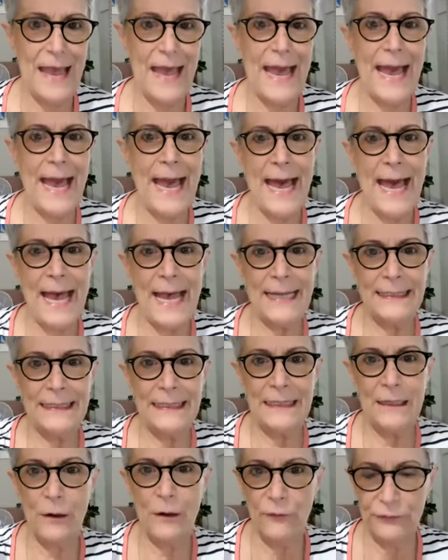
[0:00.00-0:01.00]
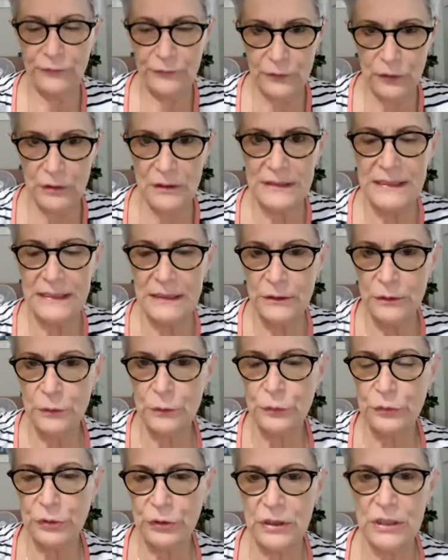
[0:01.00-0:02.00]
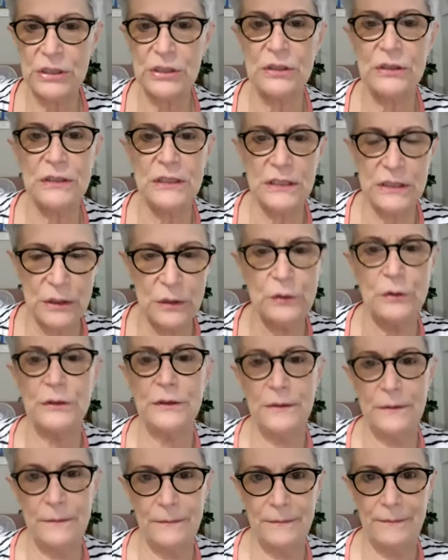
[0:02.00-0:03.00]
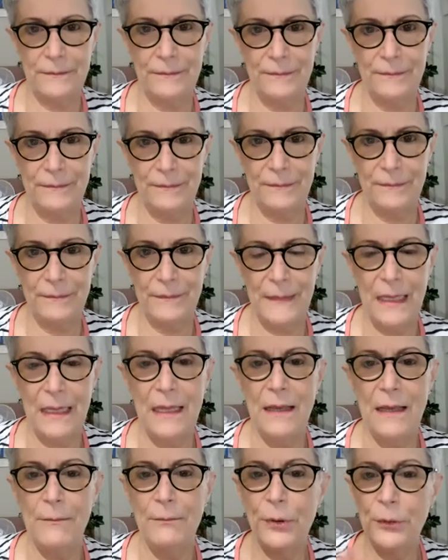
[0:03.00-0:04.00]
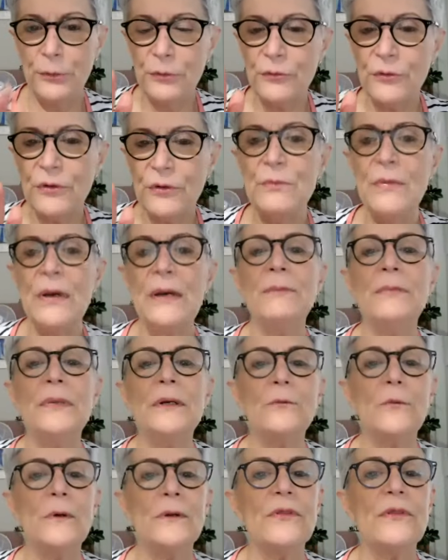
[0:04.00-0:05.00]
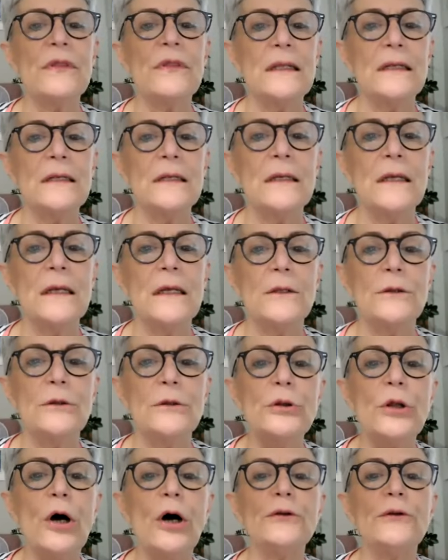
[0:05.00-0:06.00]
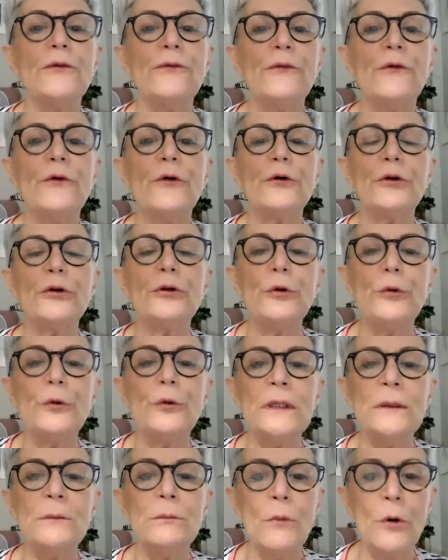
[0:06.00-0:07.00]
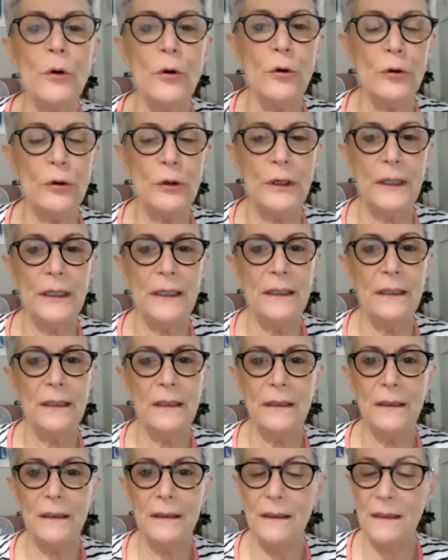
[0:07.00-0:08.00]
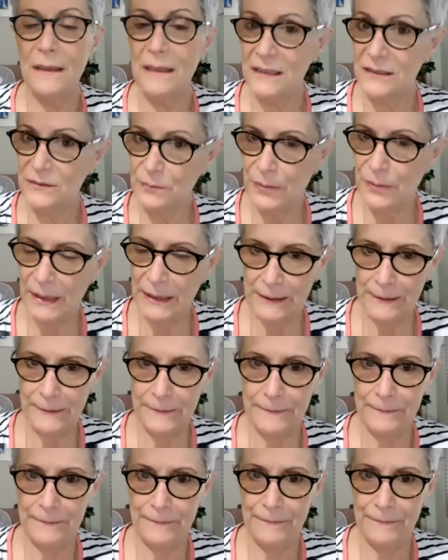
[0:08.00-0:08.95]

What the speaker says: And of course, nutrition is good. But remember one thing, not for doing more is better.